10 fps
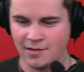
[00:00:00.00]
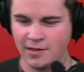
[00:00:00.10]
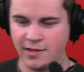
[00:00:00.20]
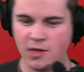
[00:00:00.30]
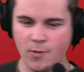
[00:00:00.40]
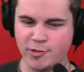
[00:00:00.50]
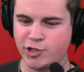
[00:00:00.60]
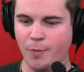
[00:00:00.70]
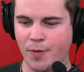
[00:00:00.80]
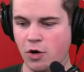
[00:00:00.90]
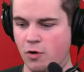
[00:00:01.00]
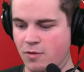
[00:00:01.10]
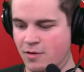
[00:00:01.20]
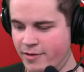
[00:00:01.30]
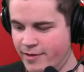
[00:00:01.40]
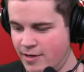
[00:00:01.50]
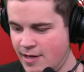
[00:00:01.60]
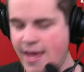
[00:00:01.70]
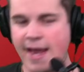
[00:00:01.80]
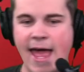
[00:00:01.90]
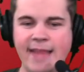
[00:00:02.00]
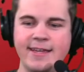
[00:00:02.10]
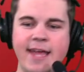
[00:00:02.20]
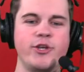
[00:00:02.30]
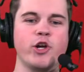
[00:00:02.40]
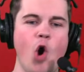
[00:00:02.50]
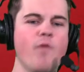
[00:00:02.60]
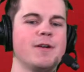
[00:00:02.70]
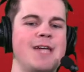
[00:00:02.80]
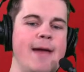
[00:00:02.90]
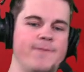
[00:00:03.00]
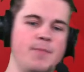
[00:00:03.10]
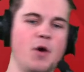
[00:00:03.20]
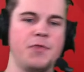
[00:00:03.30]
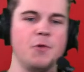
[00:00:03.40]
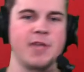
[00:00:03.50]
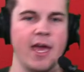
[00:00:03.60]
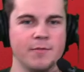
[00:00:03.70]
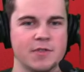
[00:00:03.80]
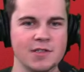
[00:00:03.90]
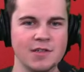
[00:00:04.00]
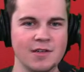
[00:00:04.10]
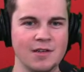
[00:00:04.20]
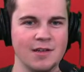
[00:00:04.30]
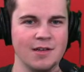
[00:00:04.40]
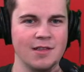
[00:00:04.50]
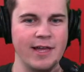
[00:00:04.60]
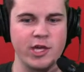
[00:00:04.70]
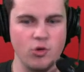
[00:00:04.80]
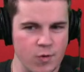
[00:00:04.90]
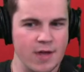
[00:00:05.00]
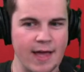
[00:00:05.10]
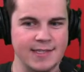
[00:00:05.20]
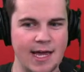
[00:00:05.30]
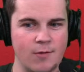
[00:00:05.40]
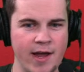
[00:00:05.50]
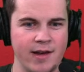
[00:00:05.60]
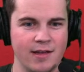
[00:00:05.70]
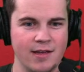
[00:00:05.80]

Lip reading: The other one was Joe Burrow. And it took overtime for both those games. Like, you realize that, right?